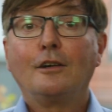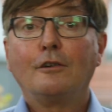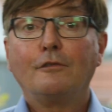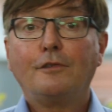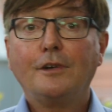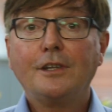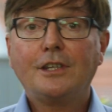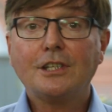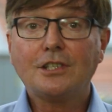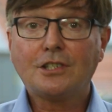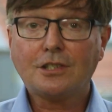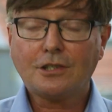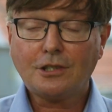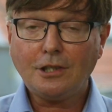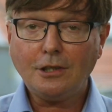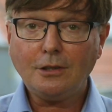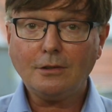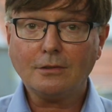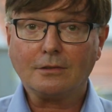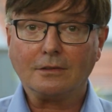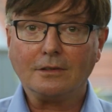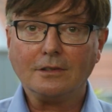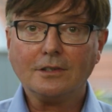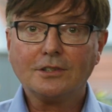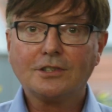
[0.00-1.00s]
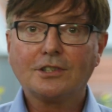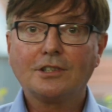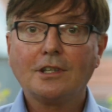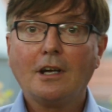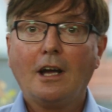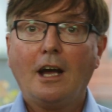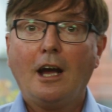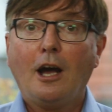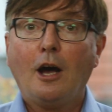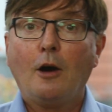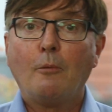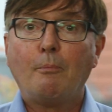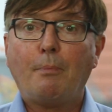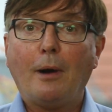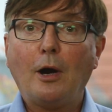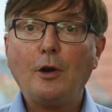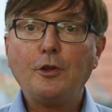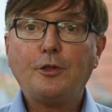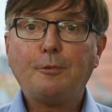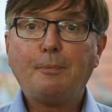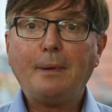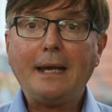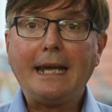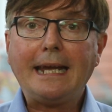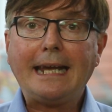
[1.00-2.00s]
For the students,
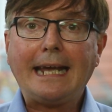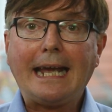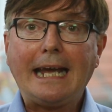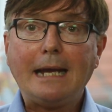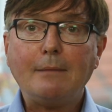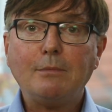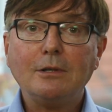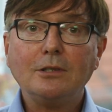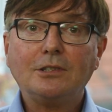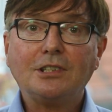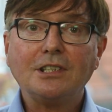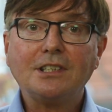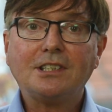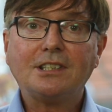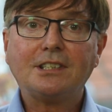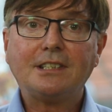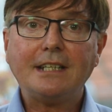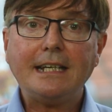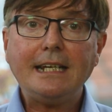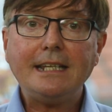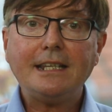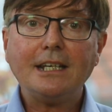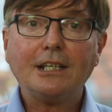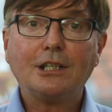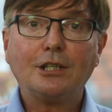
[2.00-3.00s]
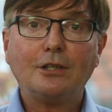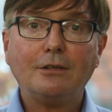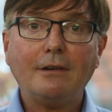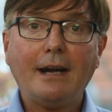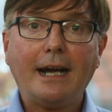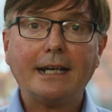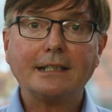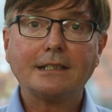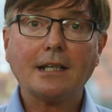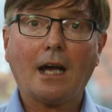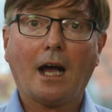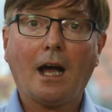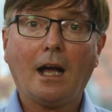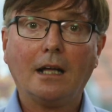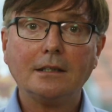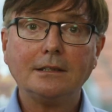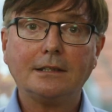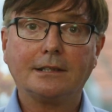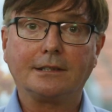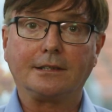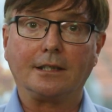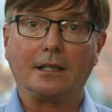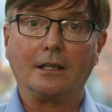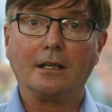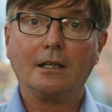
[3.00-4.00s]
both being able to see the correct
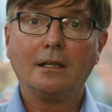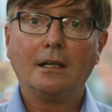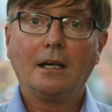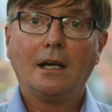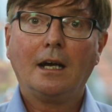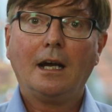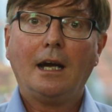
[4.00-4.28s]
answer